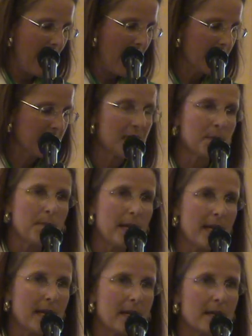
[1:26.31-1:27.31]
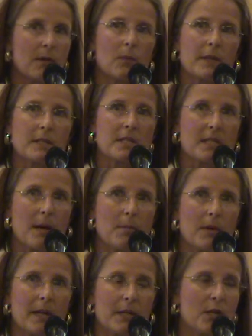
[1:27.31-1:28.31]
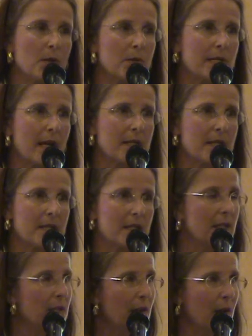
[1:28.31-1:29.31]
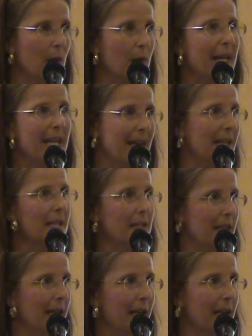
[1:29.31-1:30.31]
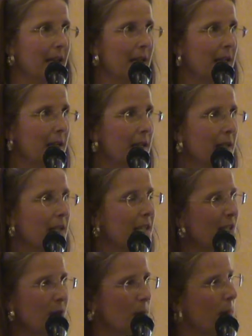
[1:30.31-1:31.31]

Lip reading: I speak with someone who doesn't know anything." Can you